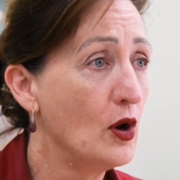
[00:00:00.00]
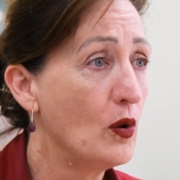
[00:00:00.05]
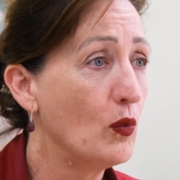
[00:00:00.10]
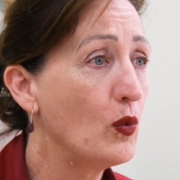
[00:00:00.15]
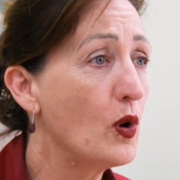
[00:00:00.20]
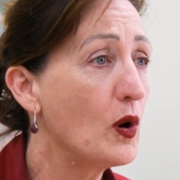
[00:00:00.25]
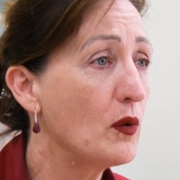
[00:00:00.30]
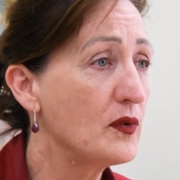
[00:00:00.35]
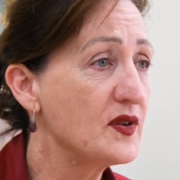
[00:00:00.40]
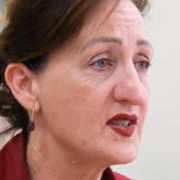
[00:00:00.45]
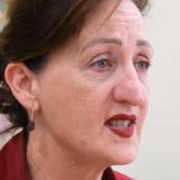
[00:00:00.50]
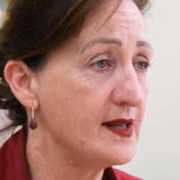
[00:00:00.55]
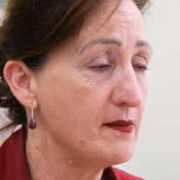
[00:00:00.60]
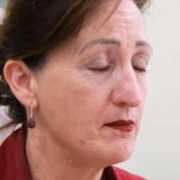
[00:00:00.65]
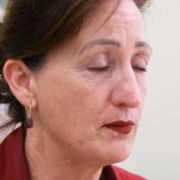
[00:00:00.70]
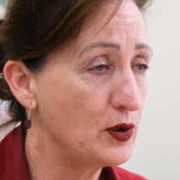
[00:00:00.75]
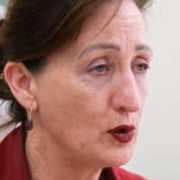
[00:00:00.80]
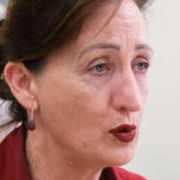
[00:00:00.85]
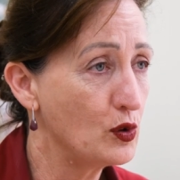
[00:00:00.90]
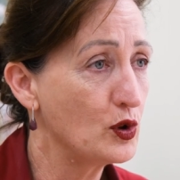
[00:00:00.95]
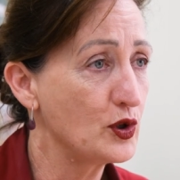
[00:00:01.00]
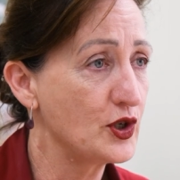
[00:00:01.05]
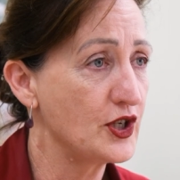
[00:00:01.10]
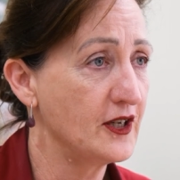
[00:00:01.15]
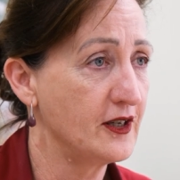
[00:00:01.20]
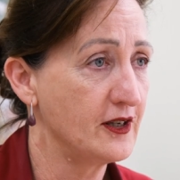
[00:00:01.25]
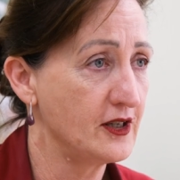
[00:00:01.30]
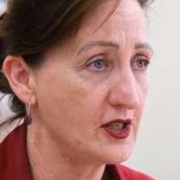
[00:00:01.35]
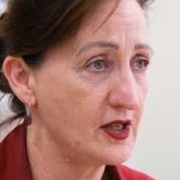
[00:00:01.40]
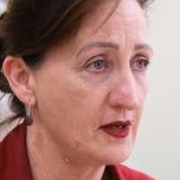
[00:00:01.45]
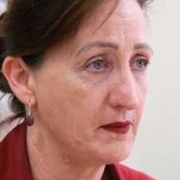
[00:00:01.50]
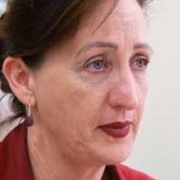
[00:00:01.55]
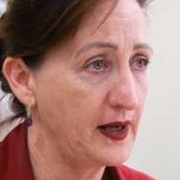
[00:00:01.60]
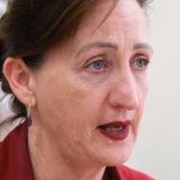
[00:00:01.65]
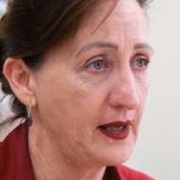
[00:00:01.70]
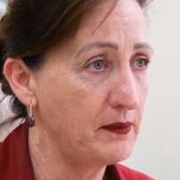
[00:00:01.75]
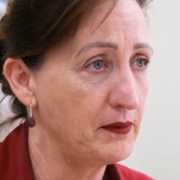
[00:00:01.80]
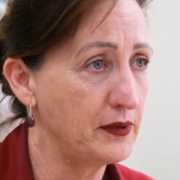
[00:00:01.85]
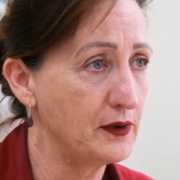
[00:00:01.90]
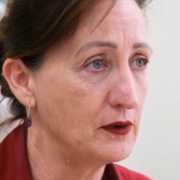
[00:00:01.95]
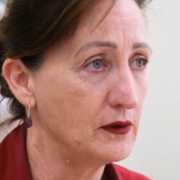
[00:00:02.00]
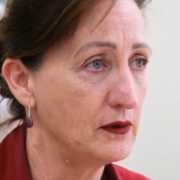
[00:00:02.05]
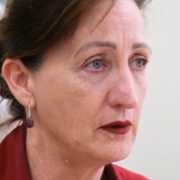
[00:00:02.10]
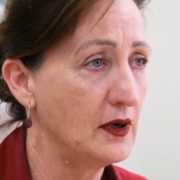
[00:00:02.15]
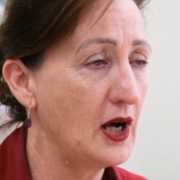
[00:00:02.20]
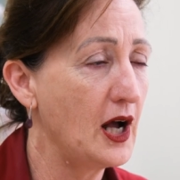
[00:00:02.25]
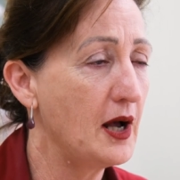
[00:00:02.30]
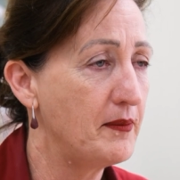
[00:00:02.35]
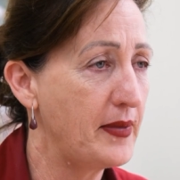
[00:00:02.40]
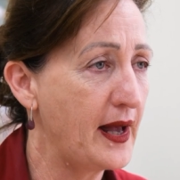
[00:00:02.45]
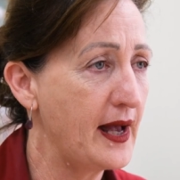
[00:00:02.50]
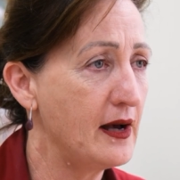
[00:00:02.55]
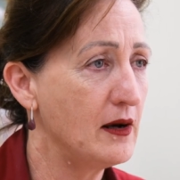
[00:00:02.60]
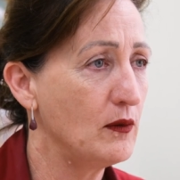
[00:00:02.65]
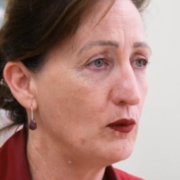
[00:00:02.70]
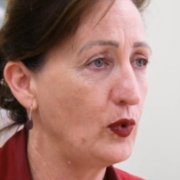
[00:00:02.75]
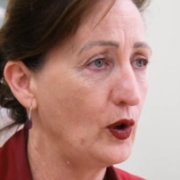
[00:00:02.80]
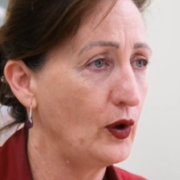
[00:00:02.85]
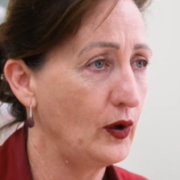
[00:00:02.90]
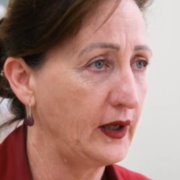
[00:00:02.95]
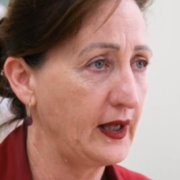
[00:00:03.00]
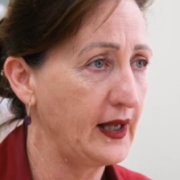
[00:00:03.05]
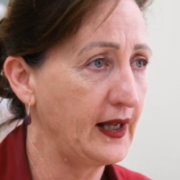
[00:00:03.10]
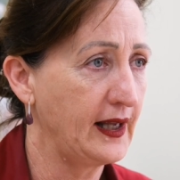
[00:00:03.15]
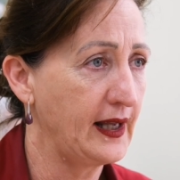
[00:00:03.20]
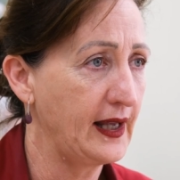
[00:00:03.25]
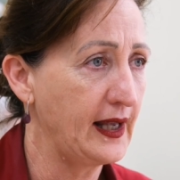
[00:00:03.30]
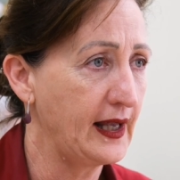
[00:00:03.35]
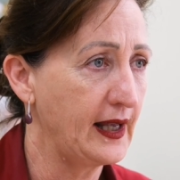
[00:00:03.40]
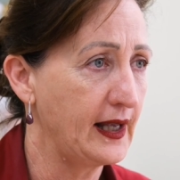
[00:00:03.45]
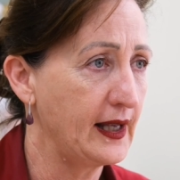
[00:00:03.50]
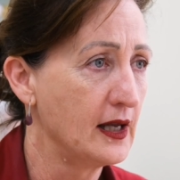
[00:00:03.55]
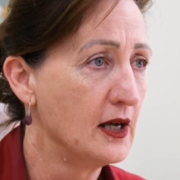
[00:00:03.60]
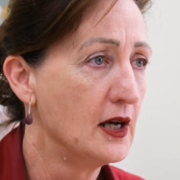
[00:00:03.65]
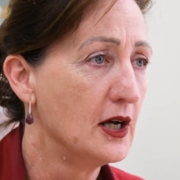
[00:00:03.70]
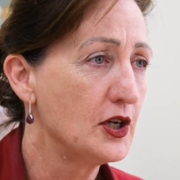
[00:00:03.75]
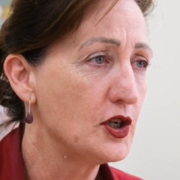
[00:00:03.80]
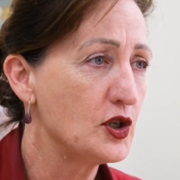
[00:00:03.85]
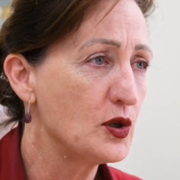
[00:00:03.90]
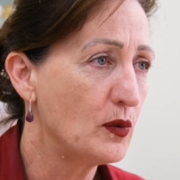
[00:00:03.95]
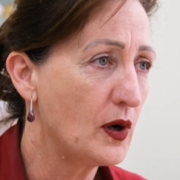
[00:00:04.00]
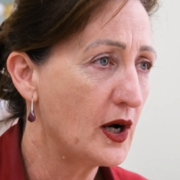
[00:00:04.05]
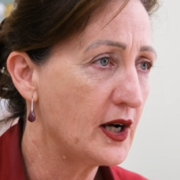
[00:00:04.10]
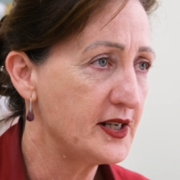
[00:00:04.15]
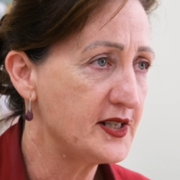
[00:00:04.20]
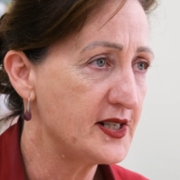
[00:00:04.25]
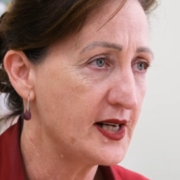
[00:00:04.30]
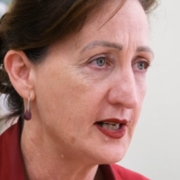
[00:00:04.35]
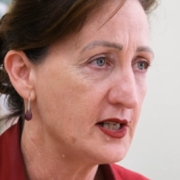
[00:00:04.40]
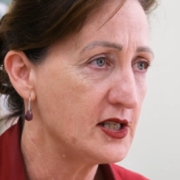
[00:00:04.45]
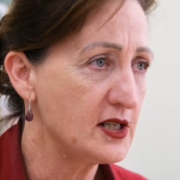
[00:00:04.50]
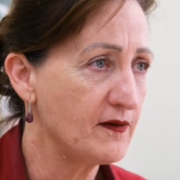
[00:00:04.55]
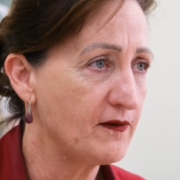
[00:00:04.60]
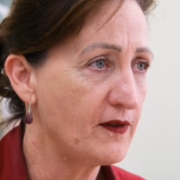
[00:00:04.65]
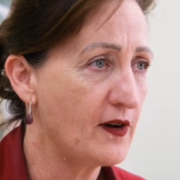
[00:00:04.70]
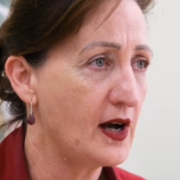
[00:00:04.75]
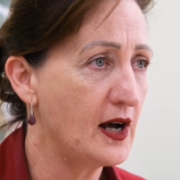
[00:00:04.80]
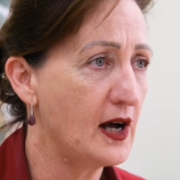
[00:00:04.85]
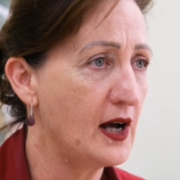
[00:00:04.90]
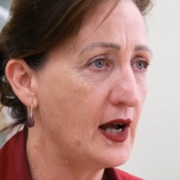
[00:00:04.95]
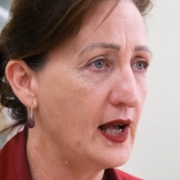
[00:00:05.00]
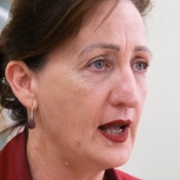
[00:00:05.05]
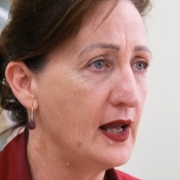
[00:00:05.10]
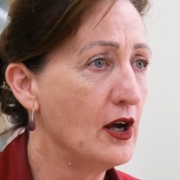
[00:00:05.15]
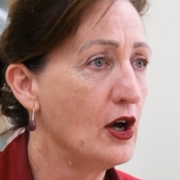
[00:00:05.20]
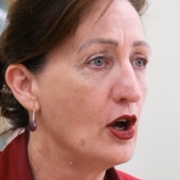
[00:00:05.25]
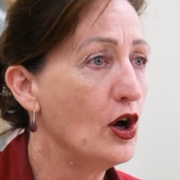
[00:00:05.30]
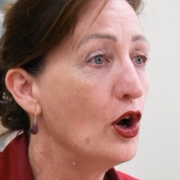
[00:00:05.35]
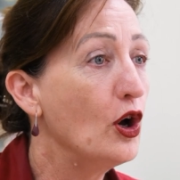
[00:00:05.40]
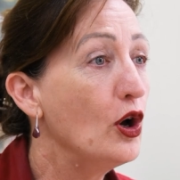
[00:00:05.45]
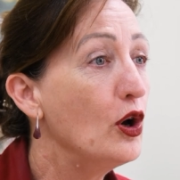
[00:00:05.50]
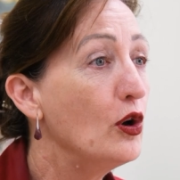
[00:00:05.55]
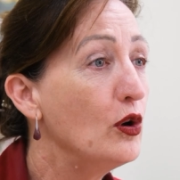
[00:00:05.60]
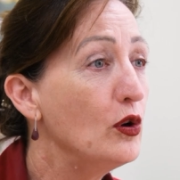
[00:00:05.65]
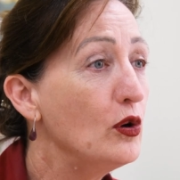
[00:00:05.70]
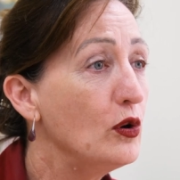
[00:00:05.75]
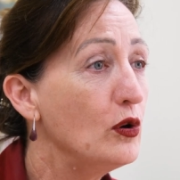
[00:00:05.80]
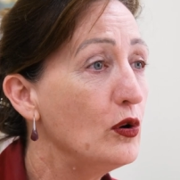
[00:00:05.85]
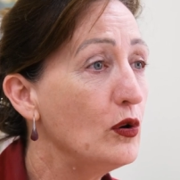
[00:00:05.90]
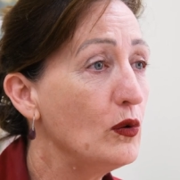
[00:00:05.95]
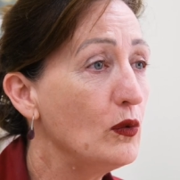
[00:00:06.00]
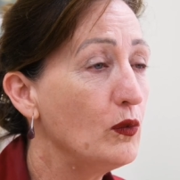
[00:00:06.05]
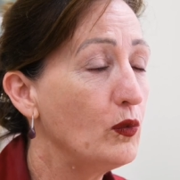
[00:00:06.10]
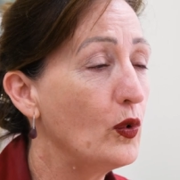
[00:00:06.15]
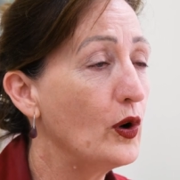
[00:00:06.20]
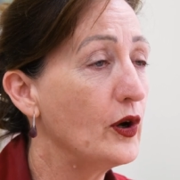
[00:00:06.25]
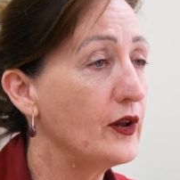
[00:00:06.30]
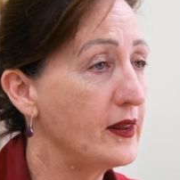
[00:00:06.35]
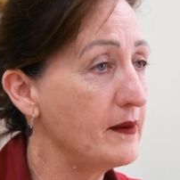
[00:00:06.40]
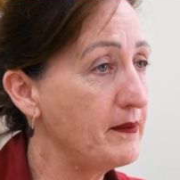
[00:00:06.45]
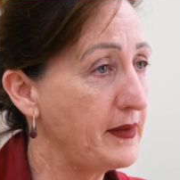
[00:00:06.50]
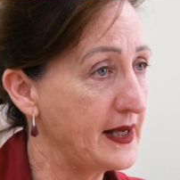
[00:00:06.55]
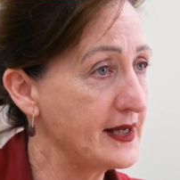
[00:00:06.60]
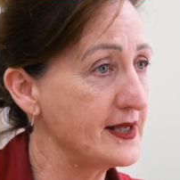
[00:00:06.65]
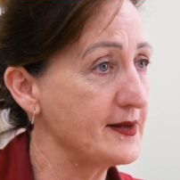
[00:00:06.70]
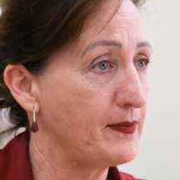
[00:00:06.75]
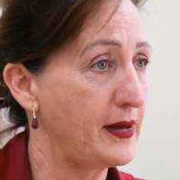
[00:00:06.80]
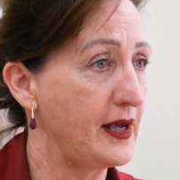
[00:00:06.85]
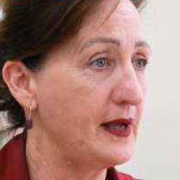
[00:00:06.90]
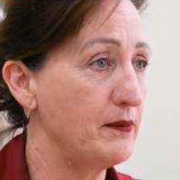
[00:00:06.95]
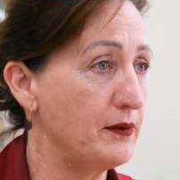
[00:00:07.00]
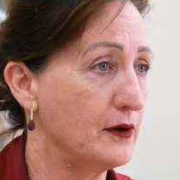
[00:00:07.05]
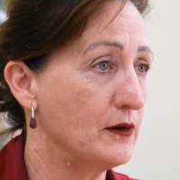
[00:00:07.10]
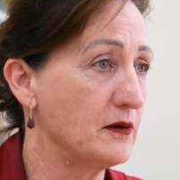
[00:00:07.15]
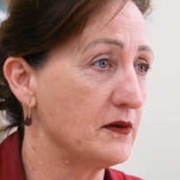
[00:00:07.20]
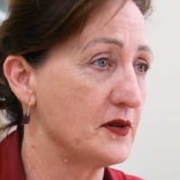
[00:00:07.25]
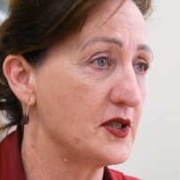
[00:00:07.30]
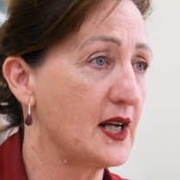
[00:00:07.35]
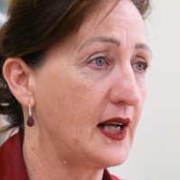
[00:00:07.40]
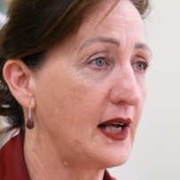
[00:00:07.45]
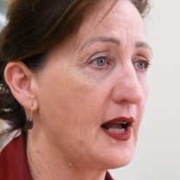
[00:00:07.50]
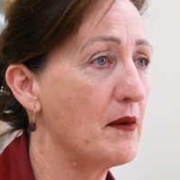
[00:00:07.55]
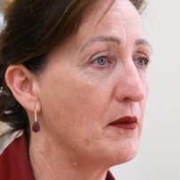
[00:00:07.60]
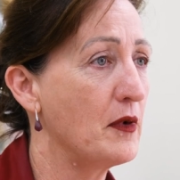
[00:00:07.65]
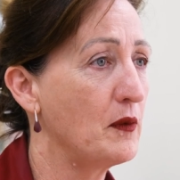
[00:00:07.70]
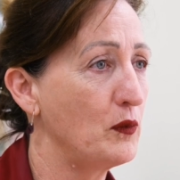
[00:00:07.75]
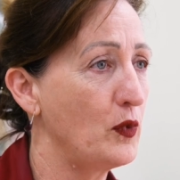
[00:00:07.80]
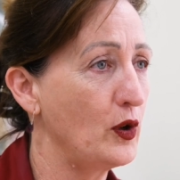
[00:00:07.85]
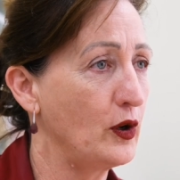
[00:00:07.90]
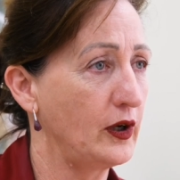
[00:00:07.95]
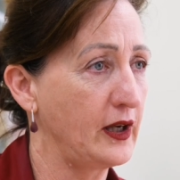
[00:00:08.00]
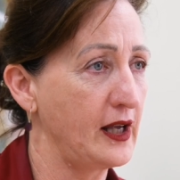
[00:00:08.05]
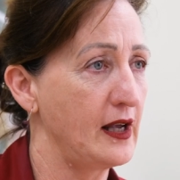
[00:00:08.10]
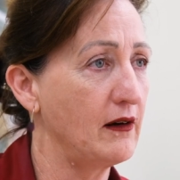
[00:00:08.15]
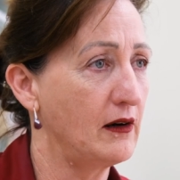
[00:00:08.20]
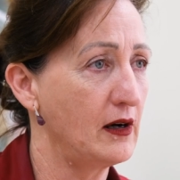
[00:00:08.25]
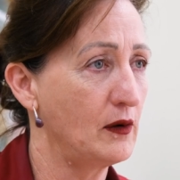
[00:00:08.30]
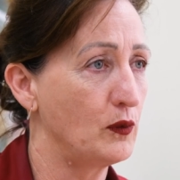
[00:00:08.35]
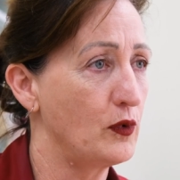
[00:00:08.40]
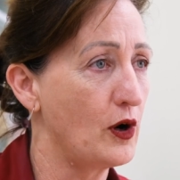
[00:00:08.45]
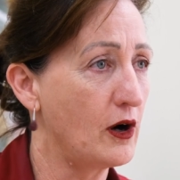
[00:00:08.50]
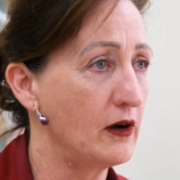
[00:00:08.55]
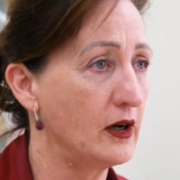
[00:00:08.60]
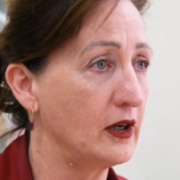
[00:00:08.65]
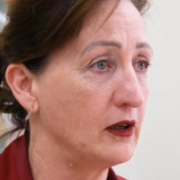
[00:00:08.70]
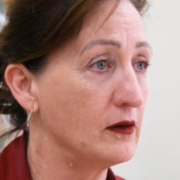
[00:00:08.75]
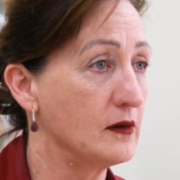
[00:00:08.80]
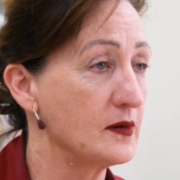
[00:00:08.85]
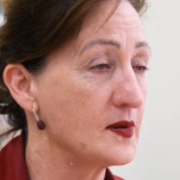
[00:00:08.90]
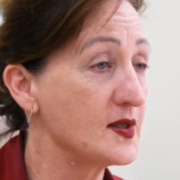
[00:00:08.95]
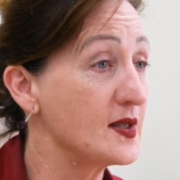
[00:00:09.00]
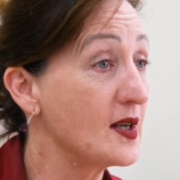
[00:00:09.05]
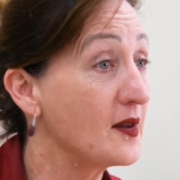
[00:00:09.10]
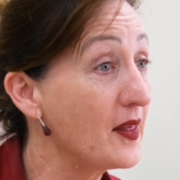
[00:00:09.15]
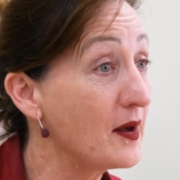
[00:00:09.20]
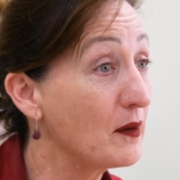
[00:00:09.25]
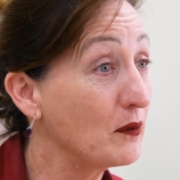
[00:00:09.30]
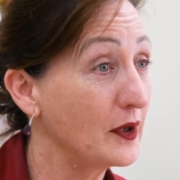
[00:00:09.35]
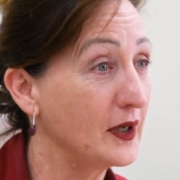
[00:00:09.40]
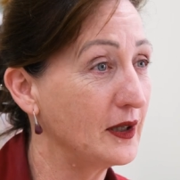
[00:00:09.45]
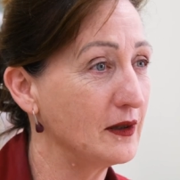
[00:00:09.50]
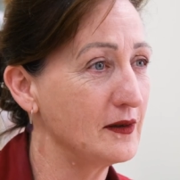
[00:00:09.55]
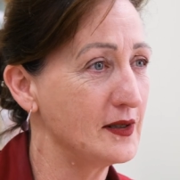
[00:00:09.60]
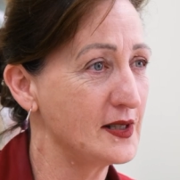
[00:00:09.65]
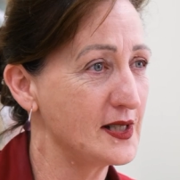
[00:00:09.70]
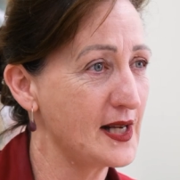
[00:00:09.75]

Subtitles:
what was important to people about working here, to identify who were the best people to come and work here at Warrigal so that we could